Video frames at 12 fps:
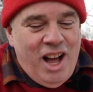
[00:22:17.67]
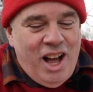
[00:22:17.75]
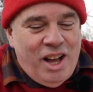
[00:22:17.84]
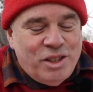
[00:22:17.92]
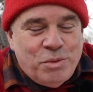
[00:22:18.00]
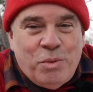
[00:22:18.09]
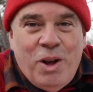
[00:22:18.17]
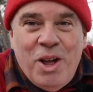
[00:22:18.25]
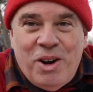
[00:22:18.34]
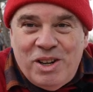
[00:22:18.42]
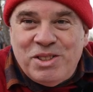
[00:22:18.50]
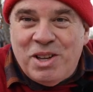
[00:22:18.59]

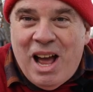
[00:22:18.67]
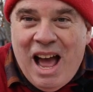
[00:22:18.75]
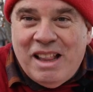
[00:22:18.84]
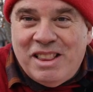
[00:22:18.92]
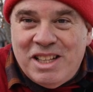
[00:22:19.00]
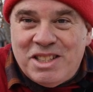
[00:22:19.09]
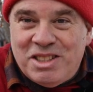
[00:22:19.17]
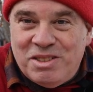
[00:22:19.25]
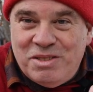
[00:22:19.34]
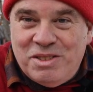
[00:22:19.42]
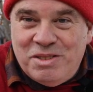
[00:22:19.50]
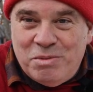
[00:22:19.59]
was at this
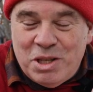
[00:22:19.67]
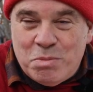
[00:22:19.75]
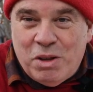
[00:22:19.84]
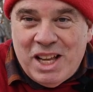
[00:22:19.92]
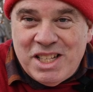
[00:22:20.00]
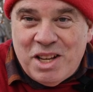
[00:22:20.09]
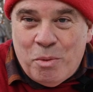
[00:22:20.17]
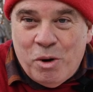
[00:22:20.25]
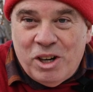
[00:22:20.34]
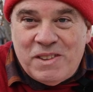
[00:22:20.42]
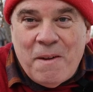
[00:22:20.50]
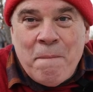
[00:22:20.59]
place I
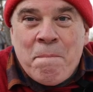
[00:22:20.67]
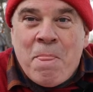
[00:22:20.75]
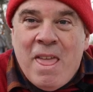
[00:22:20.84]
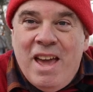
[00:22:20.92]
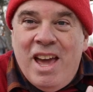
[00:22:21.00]
worked,